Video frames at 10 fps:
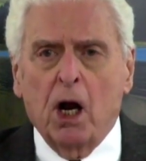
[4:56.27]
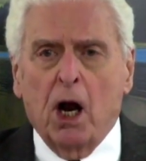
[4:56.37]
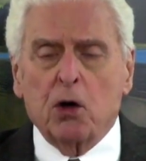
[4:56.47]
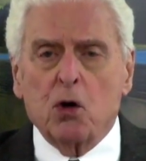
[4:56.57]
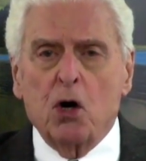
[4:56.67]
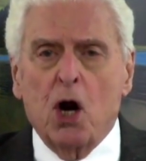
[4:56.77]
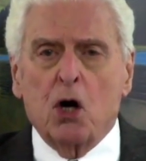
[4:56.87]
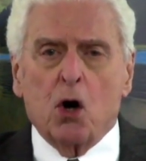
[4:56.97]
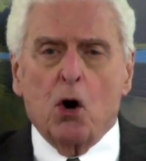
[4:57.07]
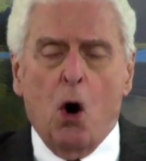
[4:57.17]
and you
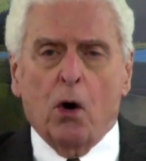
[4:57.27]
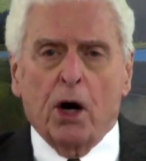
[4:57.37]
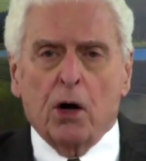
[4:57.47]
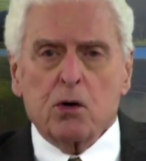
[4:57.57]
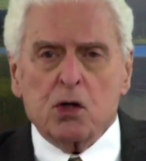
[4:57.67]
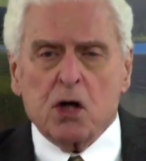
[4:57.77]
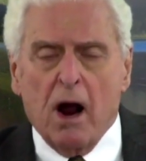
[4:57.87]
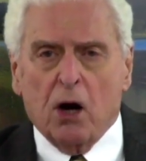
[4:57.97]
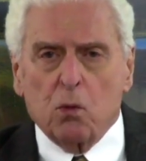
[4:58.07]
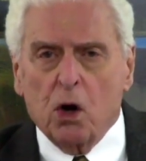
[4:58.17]
need to know and
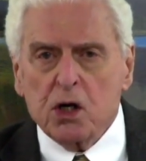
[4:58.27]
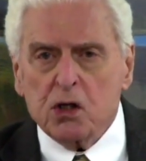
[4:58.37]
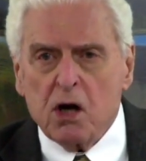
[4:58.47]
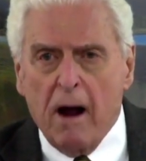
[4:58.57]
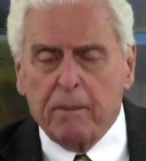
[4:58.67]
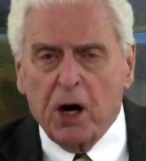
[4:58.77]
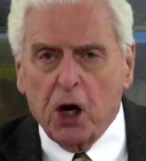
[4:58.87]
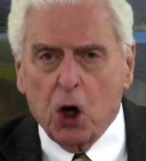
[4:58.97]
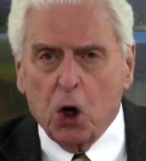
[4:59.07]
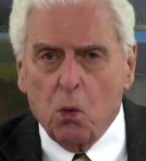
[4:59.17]
understand what is
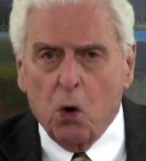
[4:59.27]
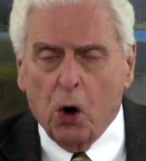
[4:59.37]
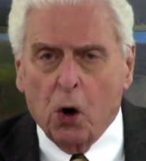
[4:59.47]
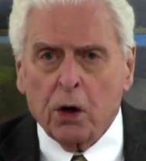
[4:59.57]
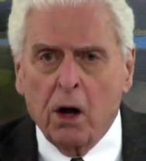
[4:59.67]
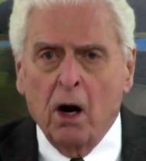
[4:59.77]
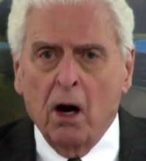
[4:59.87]
happening in the world,